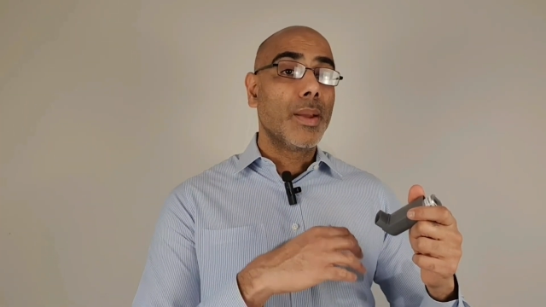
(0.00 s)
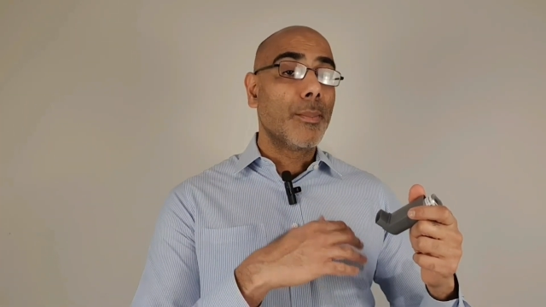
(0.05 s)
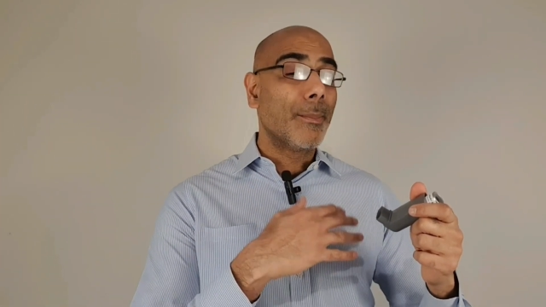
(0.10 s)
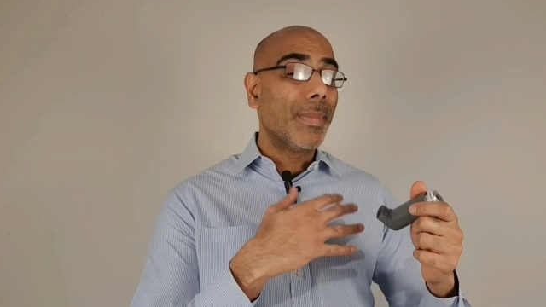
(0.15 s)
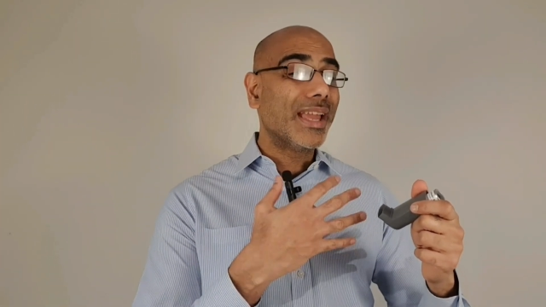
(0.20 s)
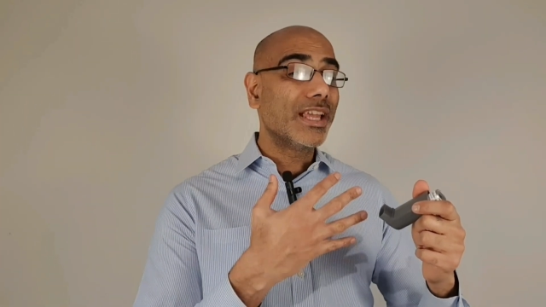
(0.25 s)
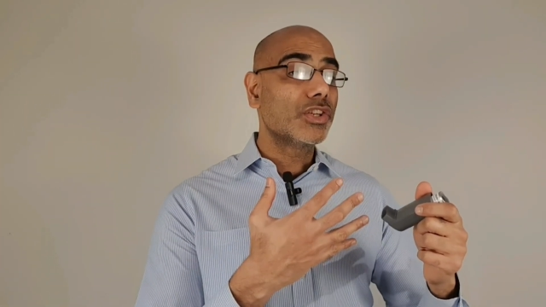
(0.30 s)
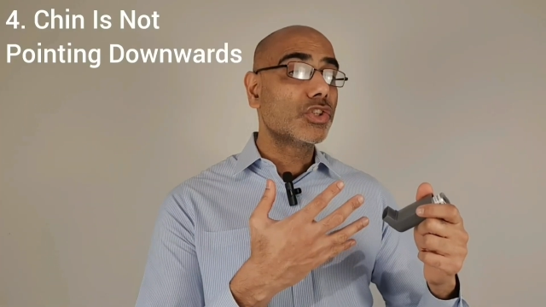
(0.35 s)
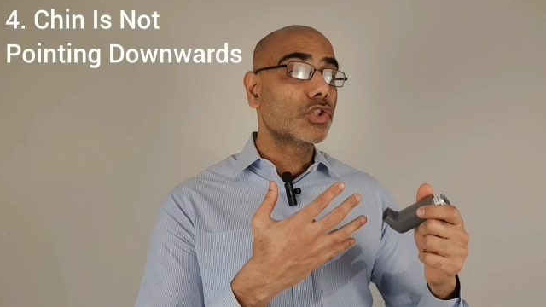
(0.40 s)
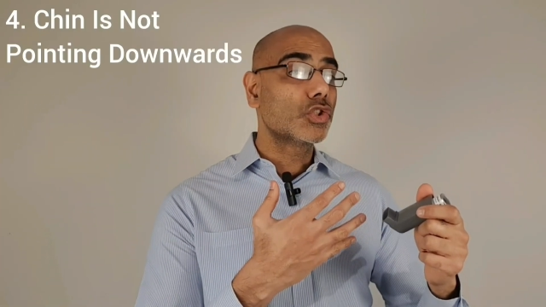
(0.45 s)

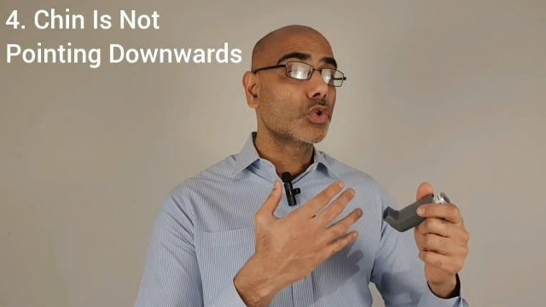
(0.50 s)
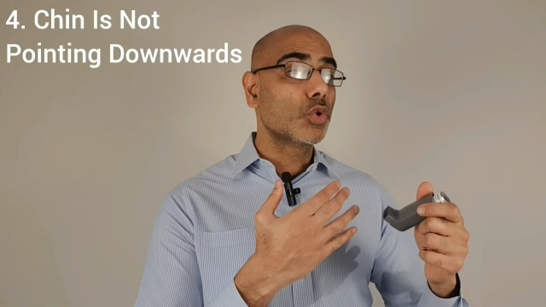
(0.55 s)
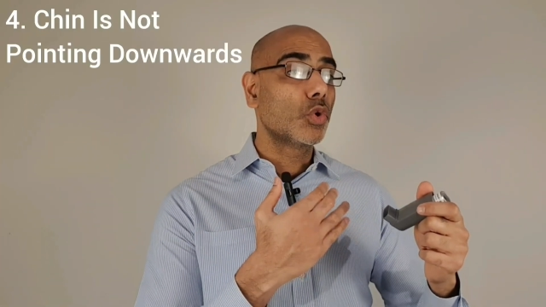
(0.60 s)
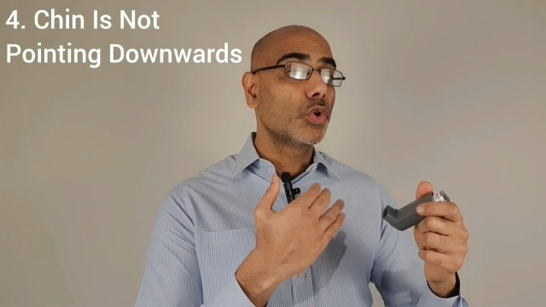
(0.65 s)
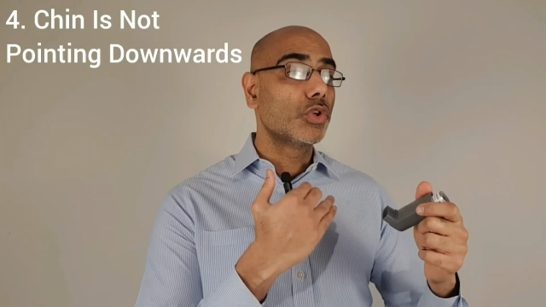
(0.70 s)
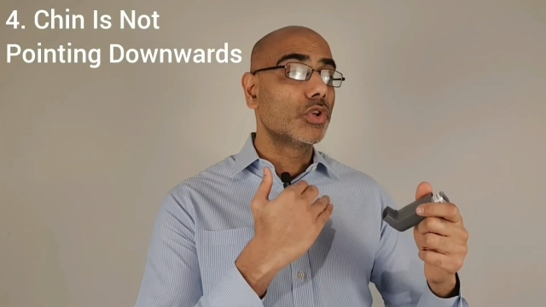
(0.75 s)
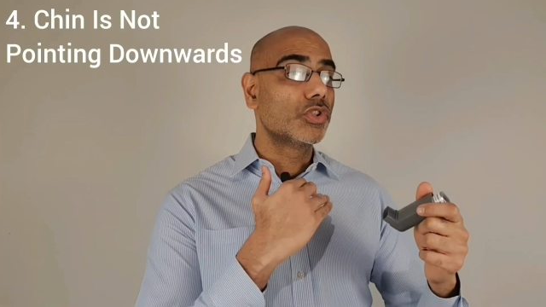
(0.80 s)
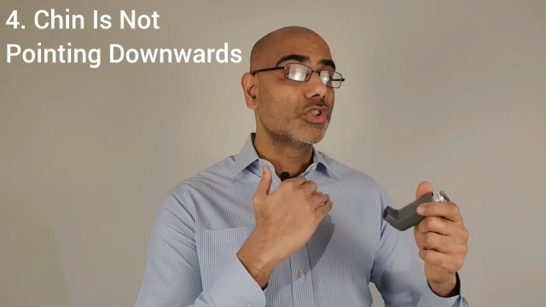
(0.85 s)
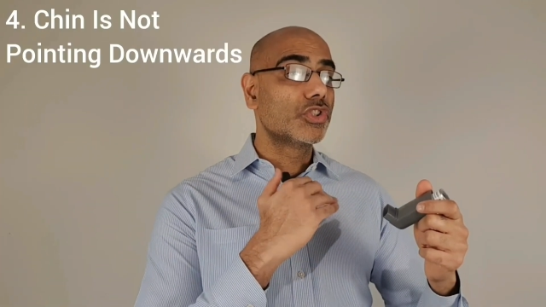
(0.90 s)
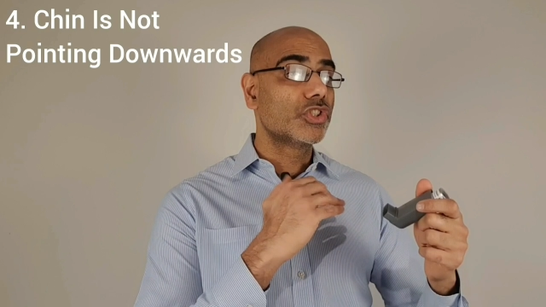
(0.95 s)
Make
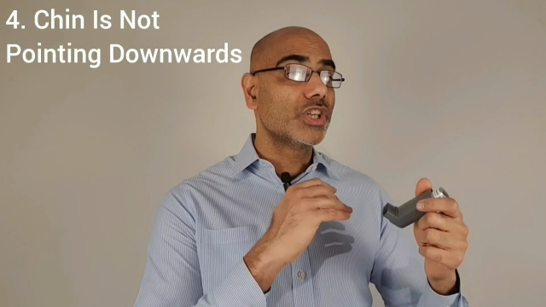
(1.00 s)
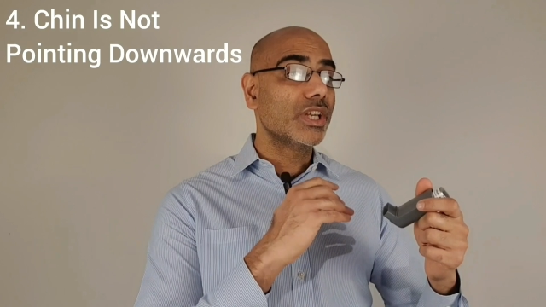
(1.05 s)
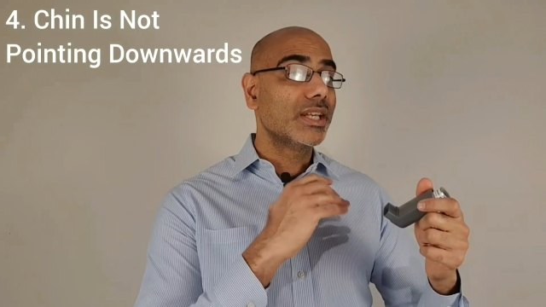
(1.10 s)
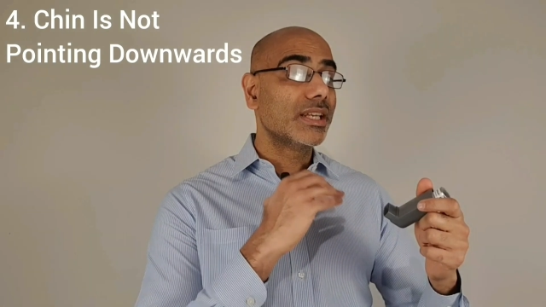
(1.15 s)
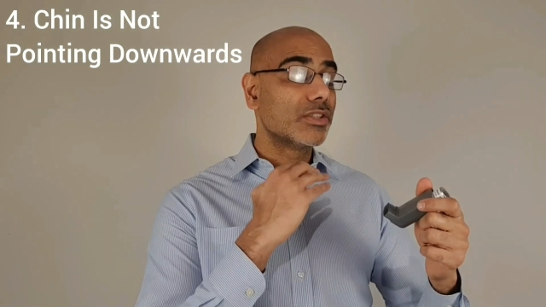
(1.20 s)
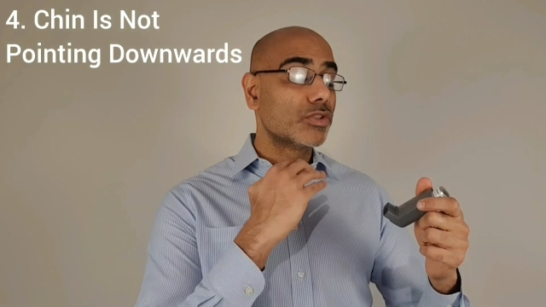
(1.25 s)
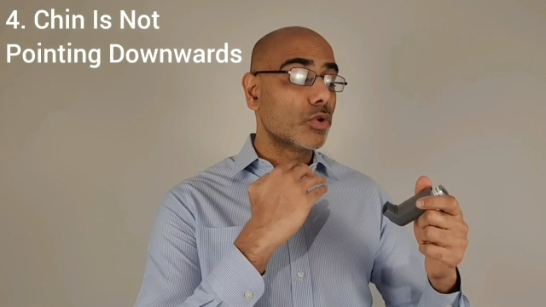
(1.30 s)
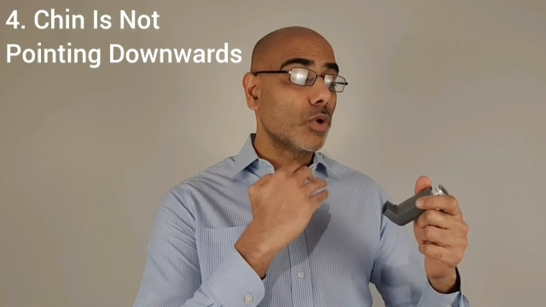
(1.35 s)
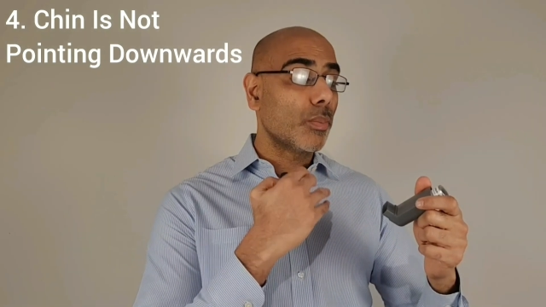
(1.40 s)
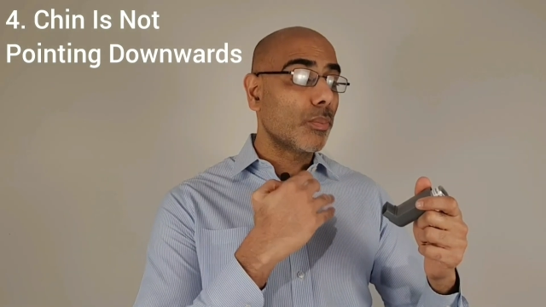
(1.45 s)
sure your
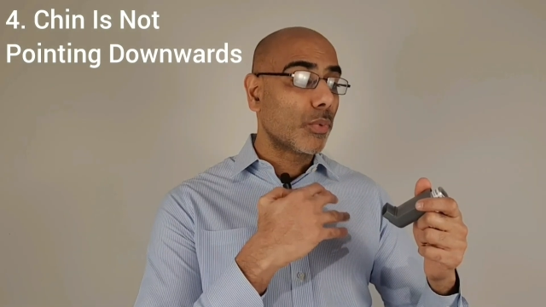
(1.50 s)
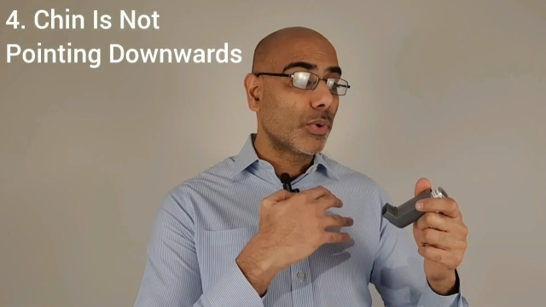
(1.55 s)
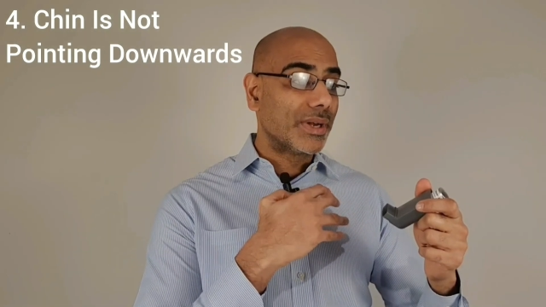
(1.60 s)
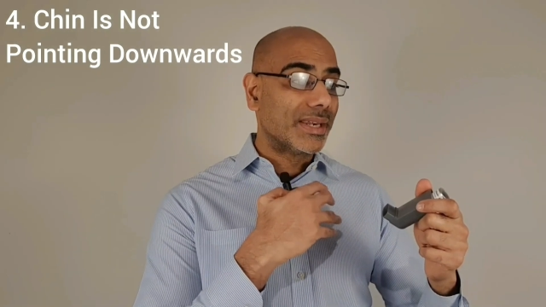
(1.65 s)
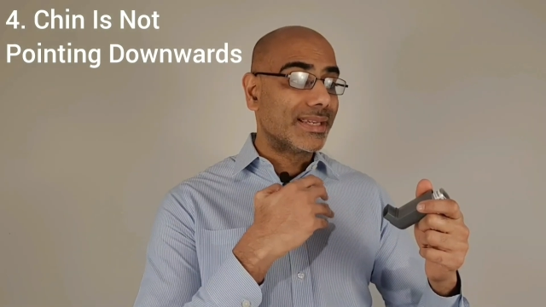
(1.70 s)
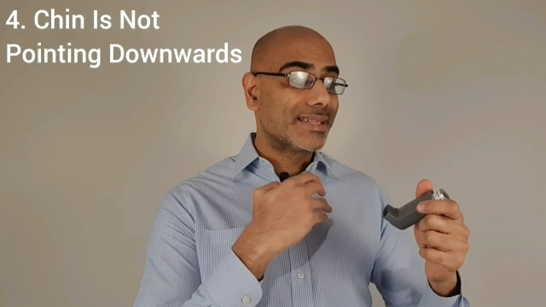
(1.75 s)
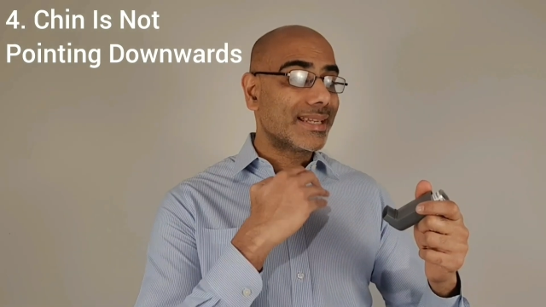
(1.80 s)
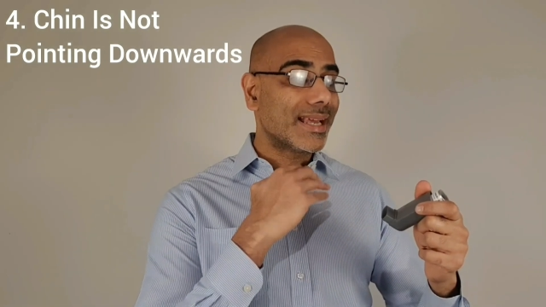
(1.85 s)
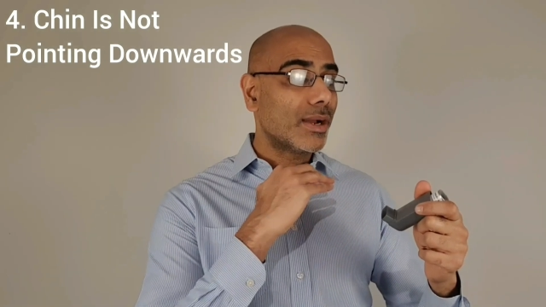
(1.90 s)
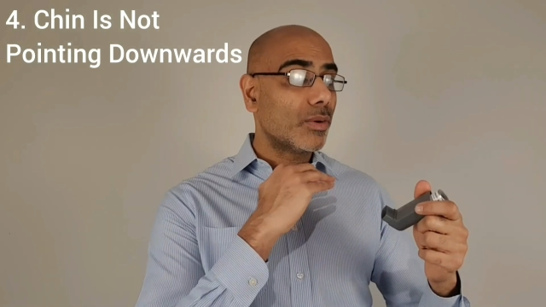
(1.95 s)
chin is not
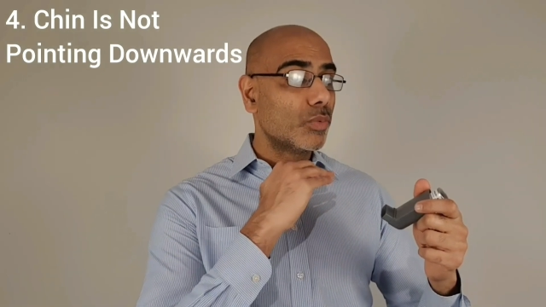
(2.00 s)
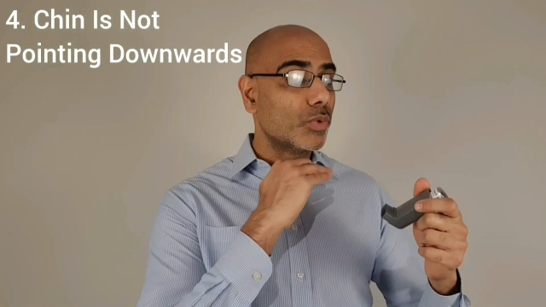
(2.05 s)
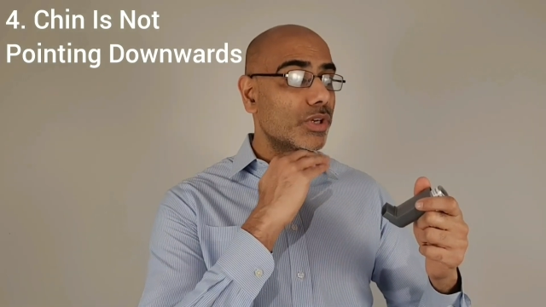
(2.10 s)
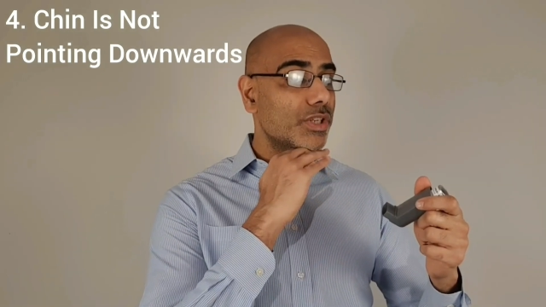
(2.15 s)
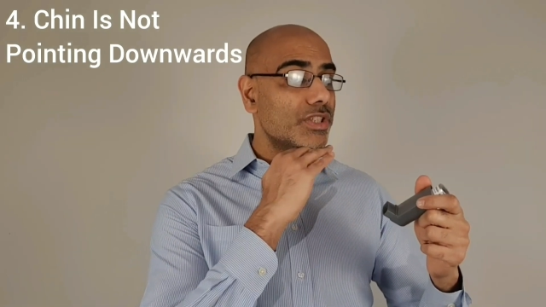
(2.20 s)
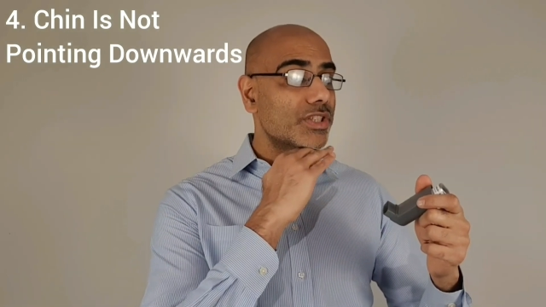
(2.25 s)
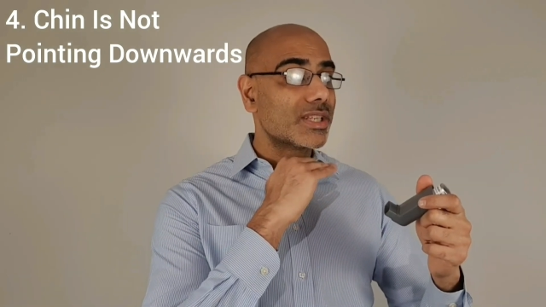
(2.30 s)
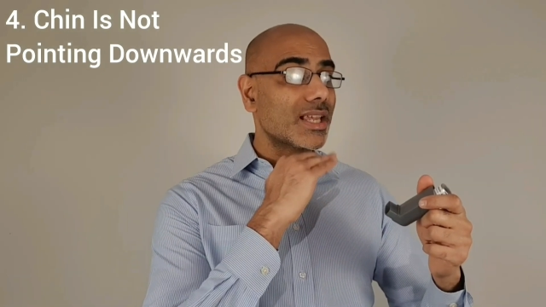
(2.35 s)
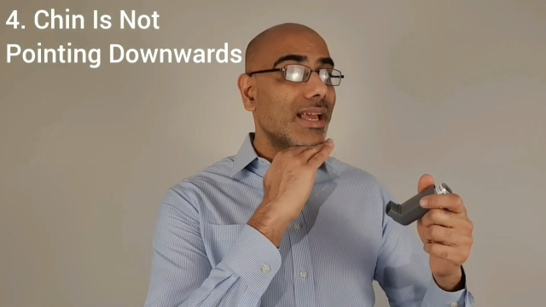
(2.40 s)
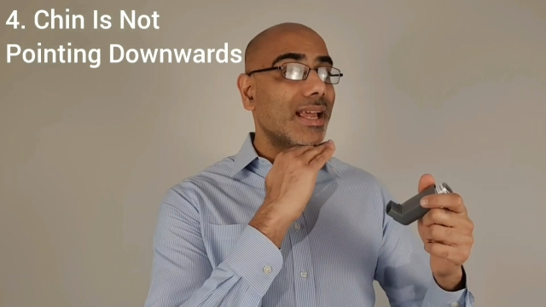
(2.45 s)
pointing downwards